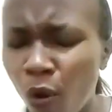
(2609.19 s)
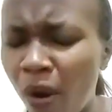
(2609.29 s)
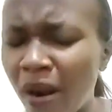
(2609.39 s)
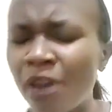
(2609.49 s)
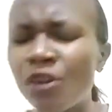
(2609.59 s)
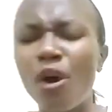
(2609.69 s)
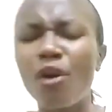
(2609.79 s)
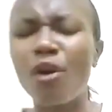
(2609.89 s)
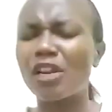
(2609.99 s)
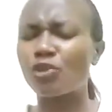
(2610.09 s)
who are an
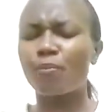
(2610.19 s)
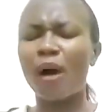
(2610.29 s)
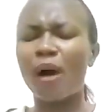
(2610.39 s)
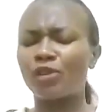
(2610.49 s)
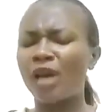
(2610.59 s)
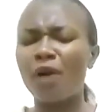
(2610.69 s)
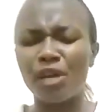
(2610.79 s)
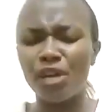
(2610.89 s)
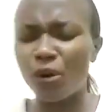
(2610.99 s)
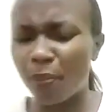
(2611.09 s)
honor to bow
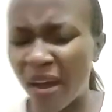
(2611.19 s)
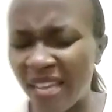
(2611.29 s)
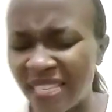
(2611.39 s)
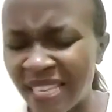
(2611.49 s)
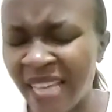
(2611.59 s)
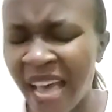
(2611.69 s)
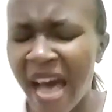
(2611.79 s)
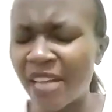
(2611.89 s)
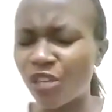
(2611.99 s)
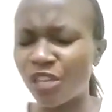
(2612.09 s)
down in your presence
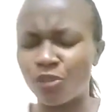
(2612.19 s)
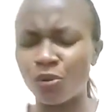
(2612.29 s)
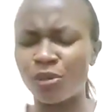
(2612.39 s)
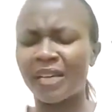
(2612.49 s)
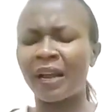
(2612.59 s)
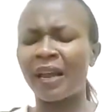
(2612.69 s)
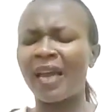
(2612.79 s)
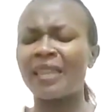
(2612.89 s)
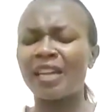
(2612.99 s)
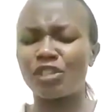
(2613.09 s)
and just to
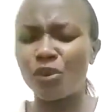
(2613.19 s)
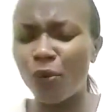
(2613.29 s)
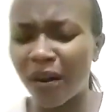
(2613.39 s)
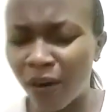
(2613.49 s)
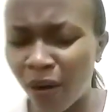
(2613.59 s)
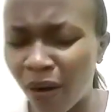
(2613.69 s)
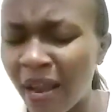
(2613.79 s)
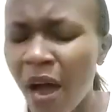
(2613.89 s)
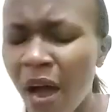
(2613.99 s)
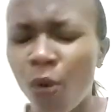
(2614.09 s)
declare that you are God,